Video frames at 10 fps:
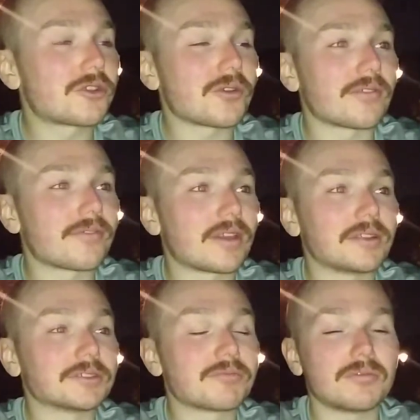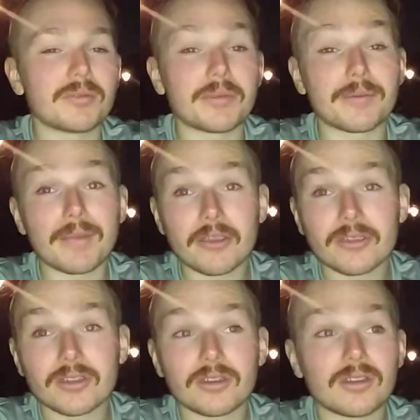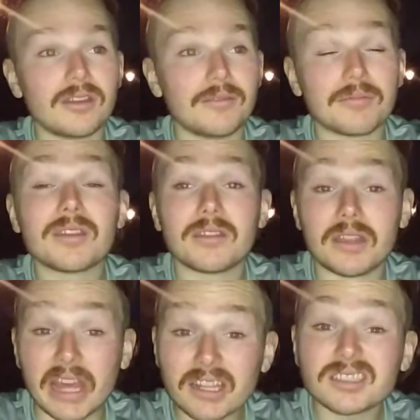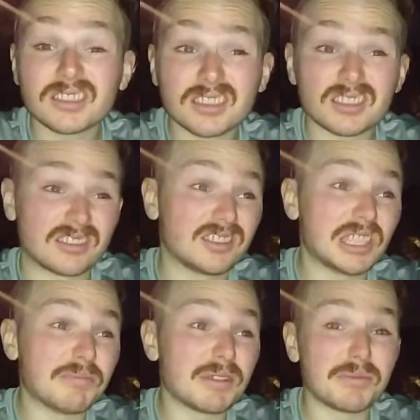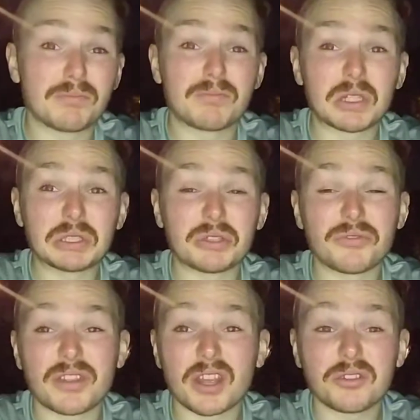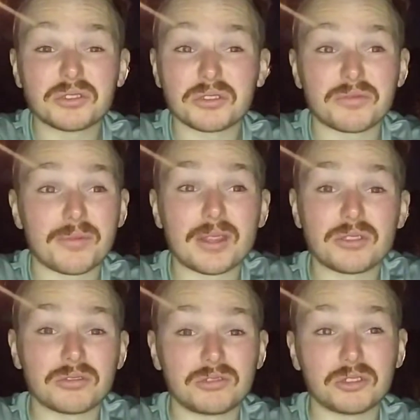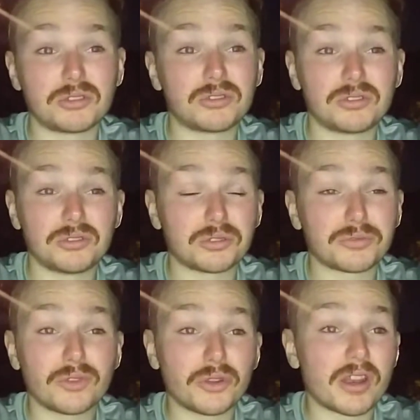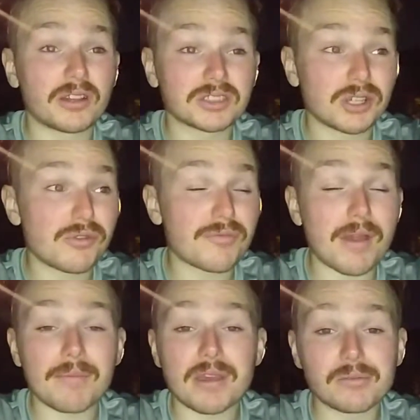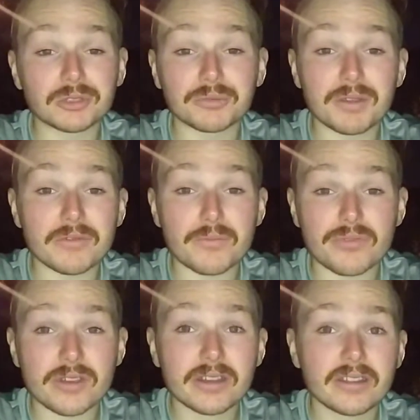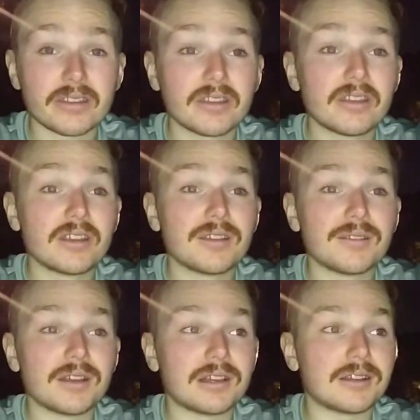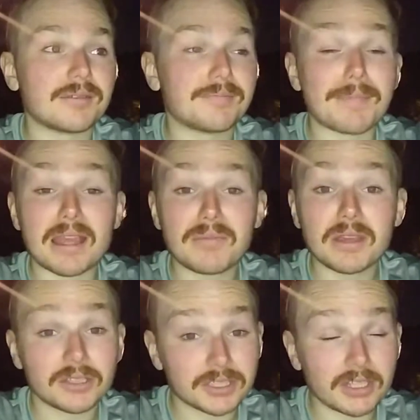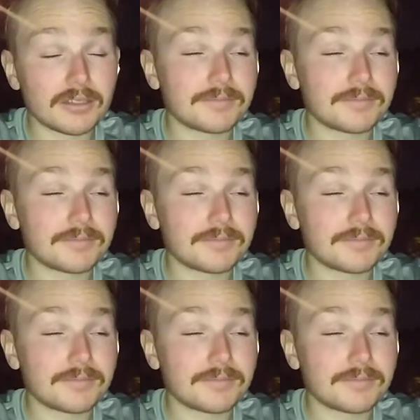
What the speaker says: I think there's a problem in America? Yes, simply because of the videos of George Floyd in itself. Maybe he was a bit of a prick. Maybe, I said.